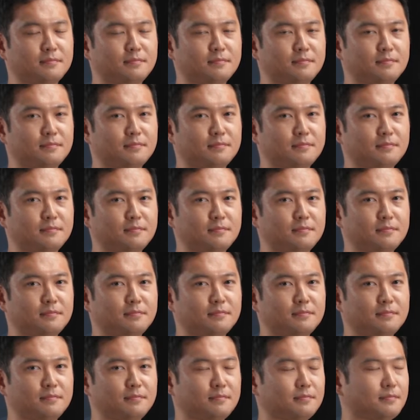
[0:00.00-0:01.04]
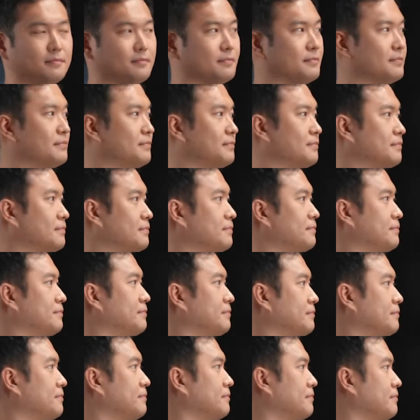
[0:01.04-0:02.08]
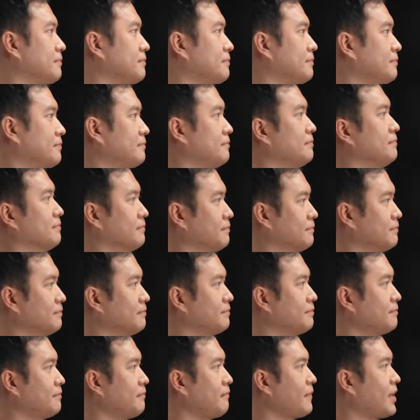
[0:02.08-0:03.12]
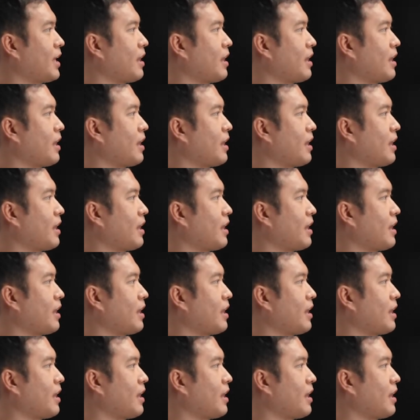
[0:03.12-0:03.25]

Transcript: This person isn't speaking.